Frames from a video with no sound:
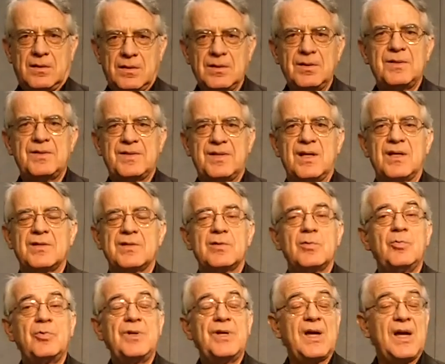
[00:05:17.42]
in this
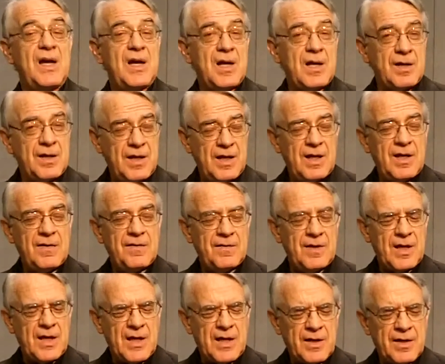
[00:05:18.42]
sense, we
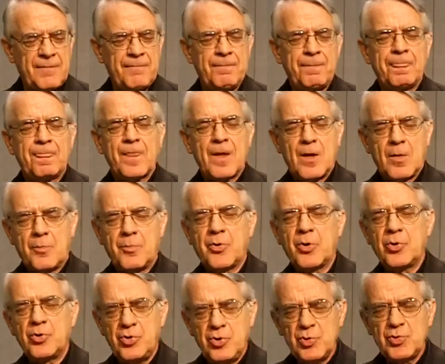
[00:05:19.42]
are
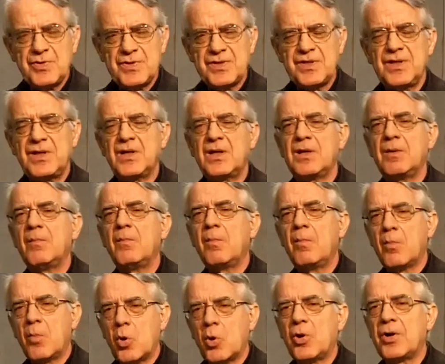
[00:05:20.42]
producing
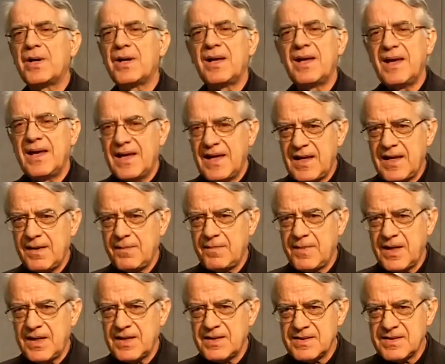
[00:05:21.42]
more
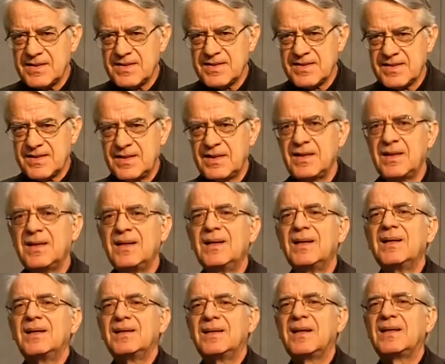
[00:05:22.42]
elements
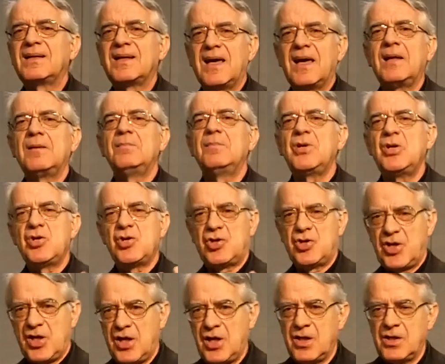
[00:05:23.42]
that can be
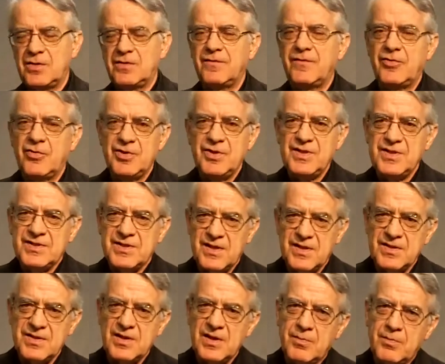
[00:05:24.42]
shared. For
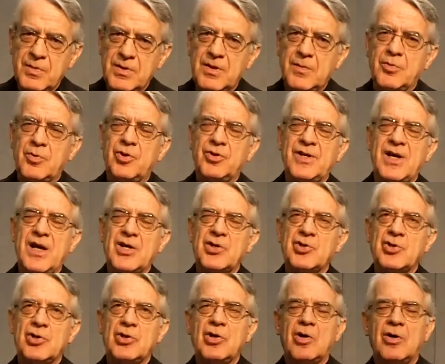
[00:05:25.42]
instance, the
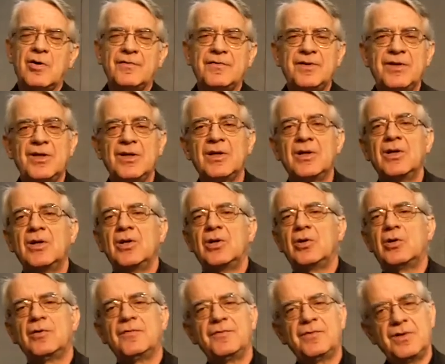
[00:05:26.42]
production of the
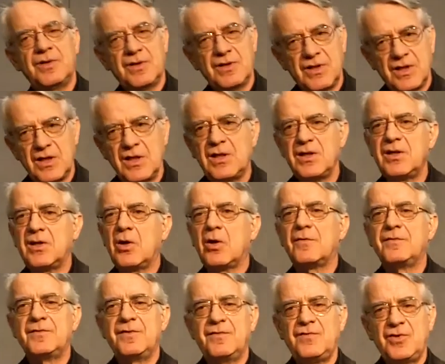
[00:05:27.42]
daily,
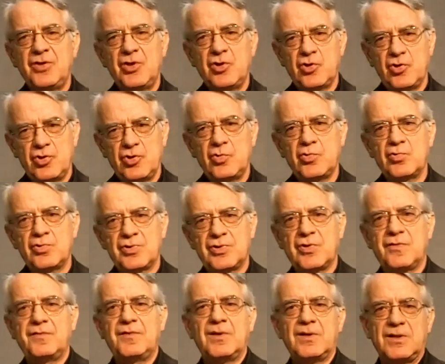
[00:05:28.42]
of the video
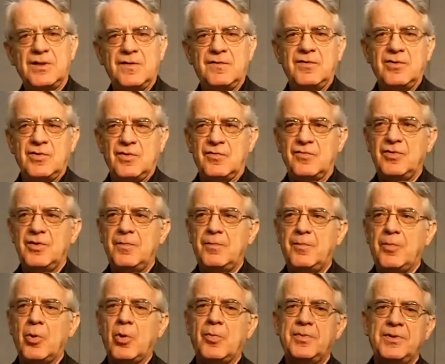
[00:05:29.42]
news of the activity of the
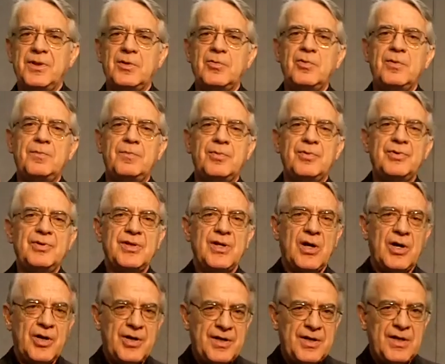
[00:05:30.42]
Pope that we put
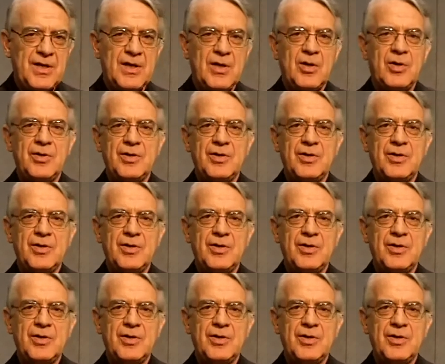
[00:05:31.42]
on